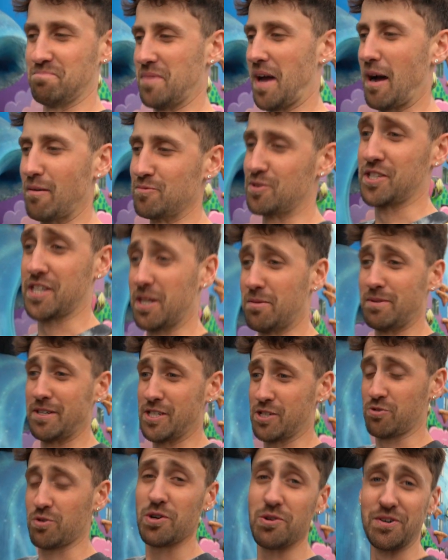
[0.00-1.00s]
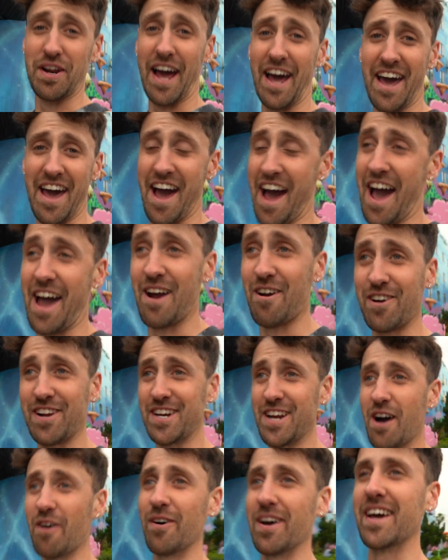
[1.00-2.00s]
I'm just gonna be screwed. I already
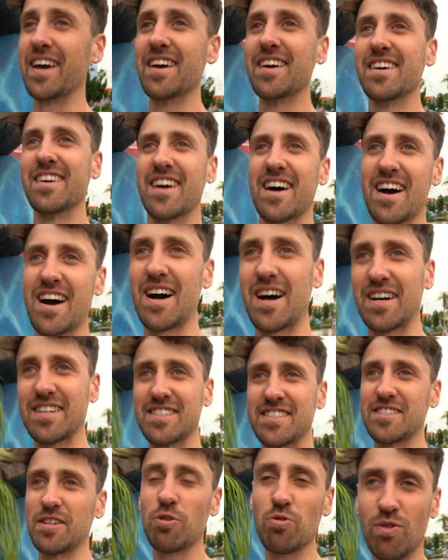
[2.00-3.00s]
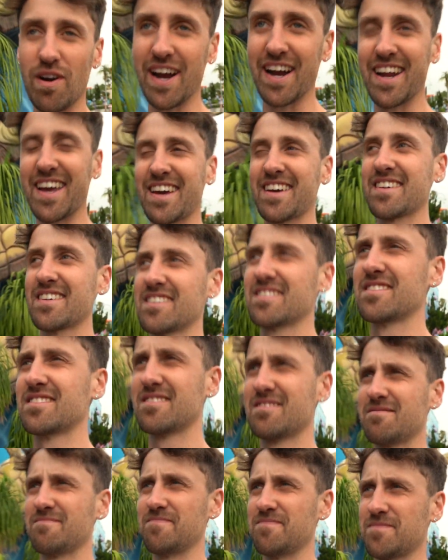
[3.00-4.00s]
know it. Still raining,
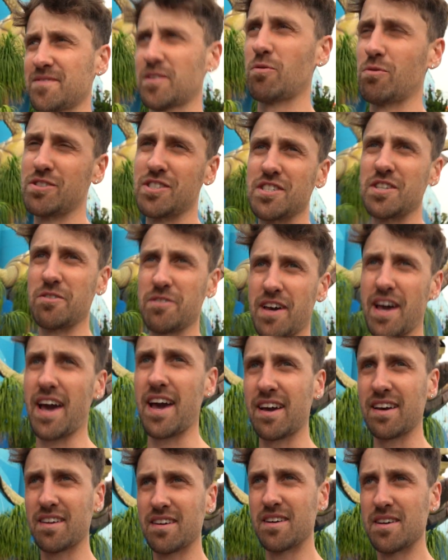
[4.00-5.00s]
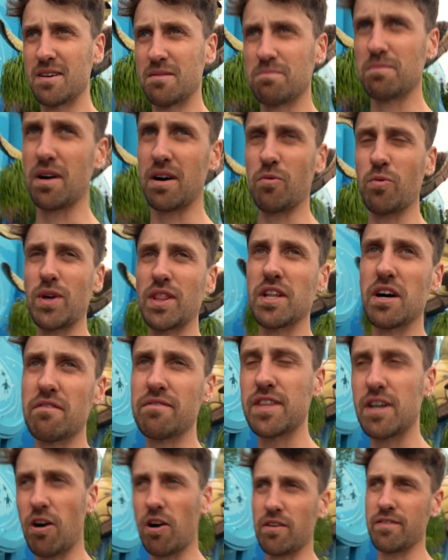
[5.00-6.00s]
which is okay, but we love
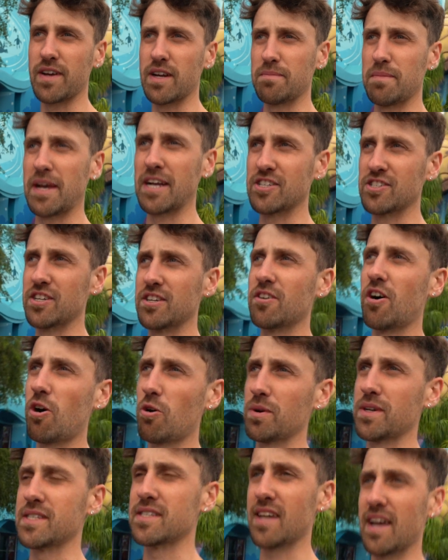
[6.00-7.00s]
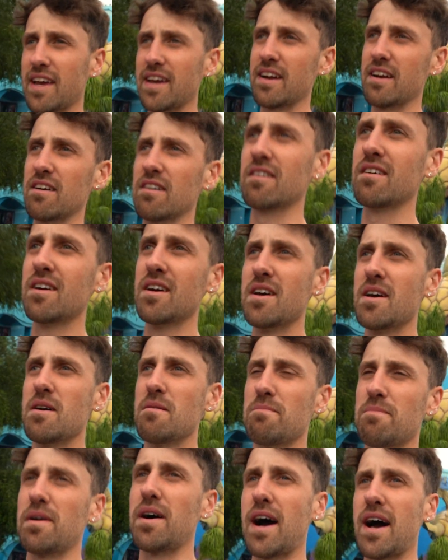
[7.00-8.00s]
the Art of Animation, always stay here.
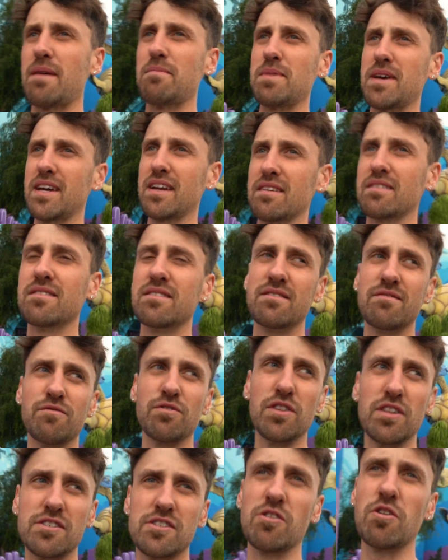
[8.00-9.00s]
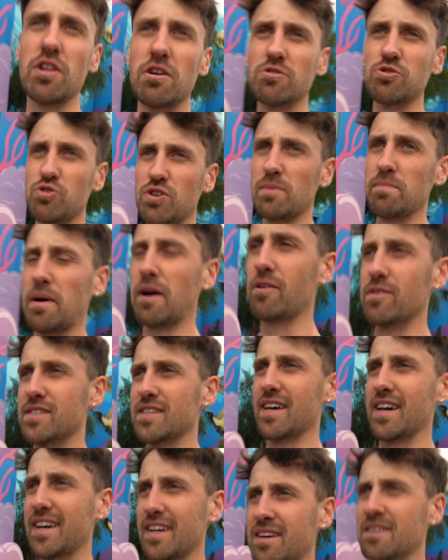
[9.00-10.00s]
But I mean, for the solo trip, I was
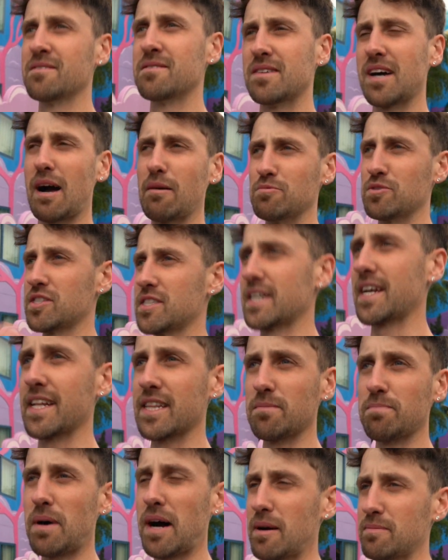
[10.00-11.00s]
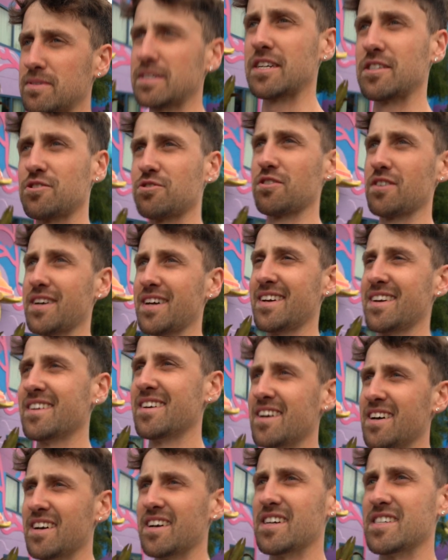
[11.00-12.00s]
like, I'm just staying at the Pop Century,
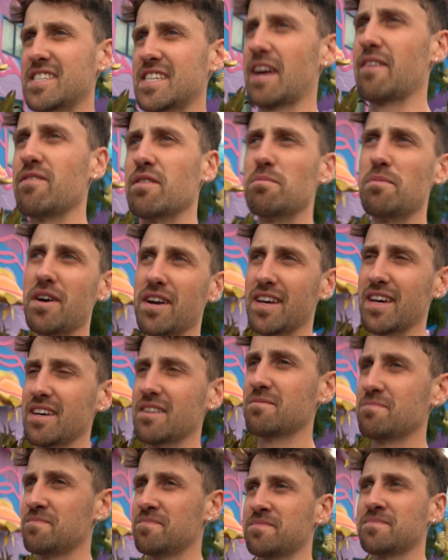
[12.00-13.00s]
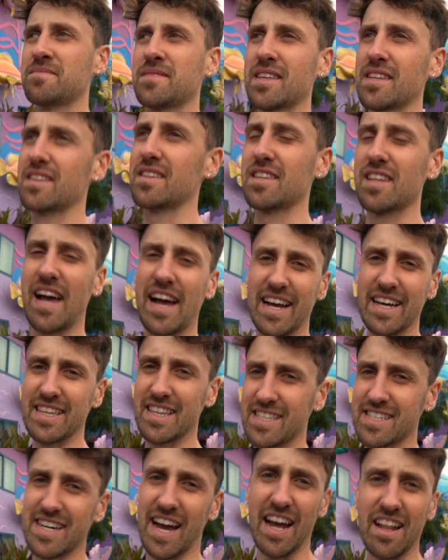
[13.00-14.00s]
save the money, I get
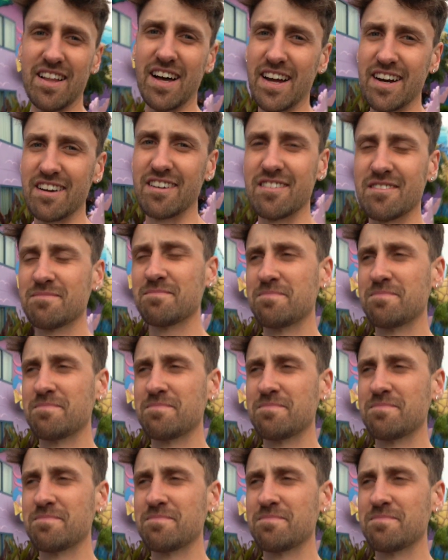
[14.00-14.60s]
the Skyliner,